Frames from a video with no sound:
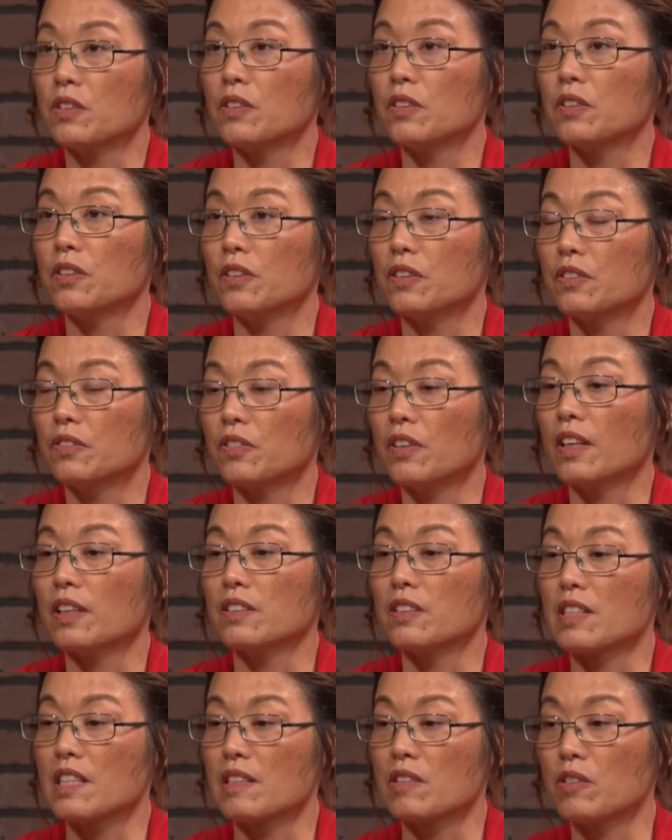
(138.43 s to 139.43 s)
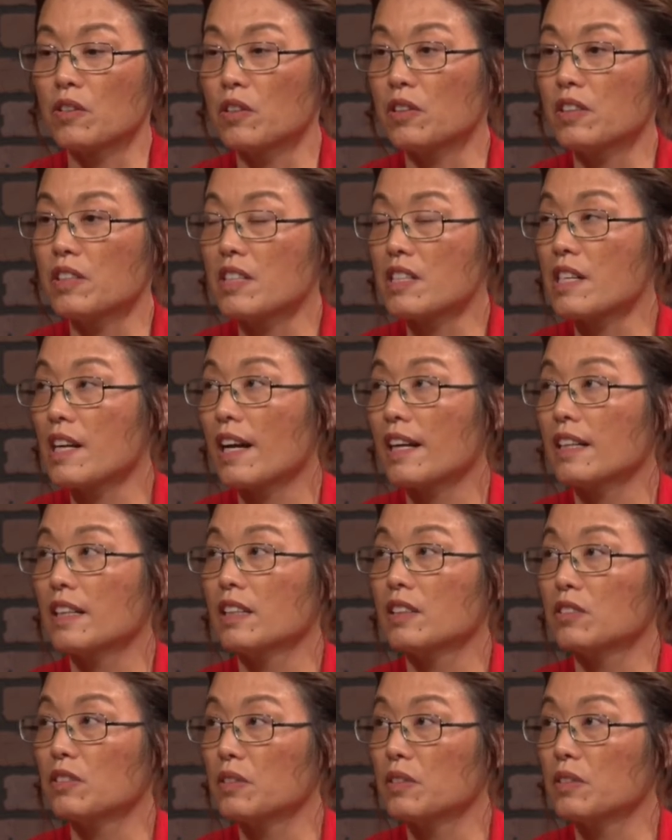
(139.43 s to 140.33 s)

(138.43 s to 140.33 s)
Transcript: to from northern China